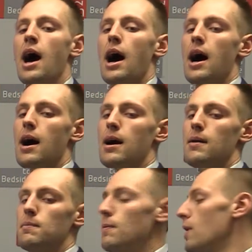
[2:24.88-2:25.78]

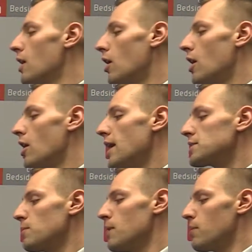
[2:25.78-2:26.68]
Our
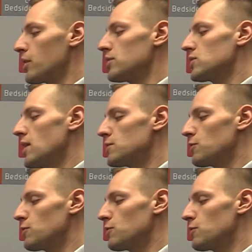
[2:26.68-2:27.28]
estimated market size